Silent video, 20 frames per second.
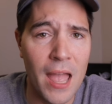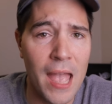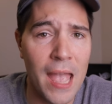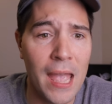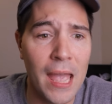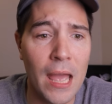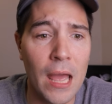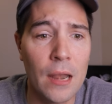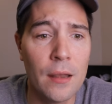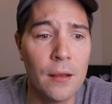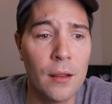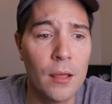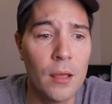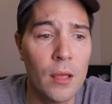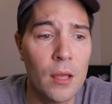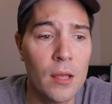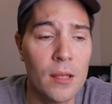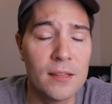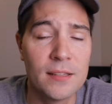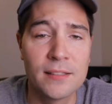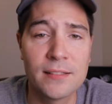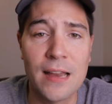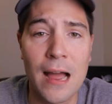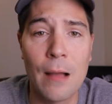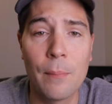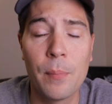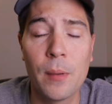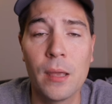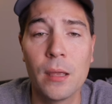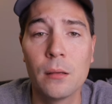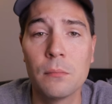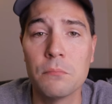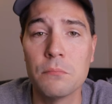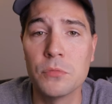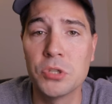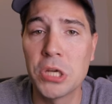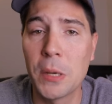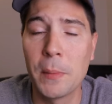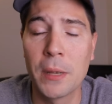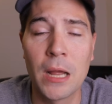and stopping,
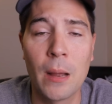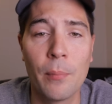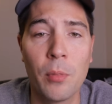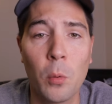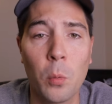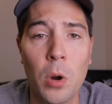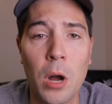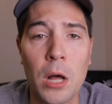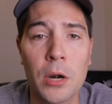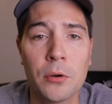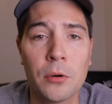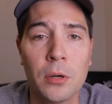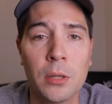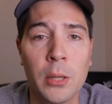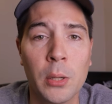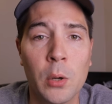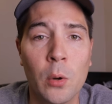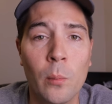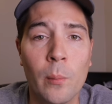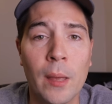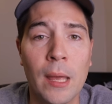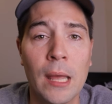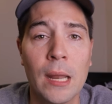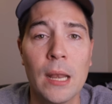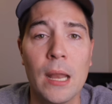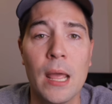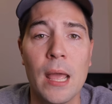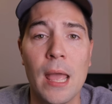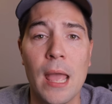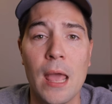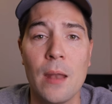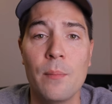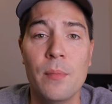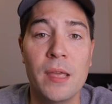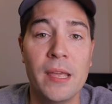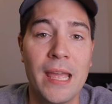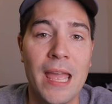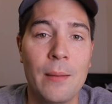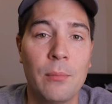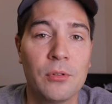chumming up the water a little bit, and
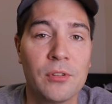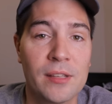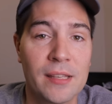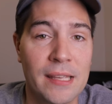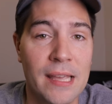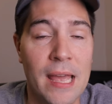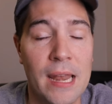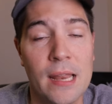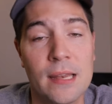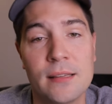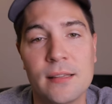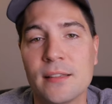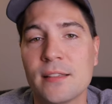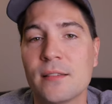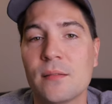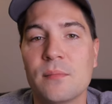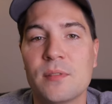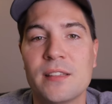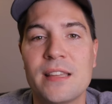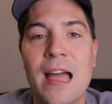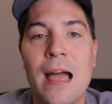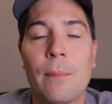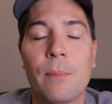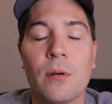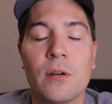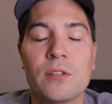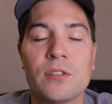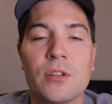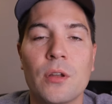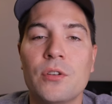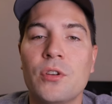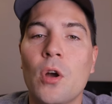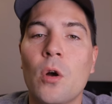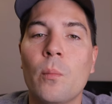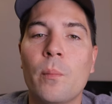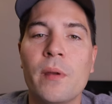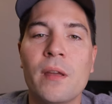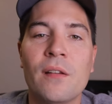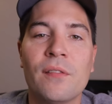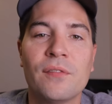being able to get into some snappers. So
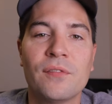don't be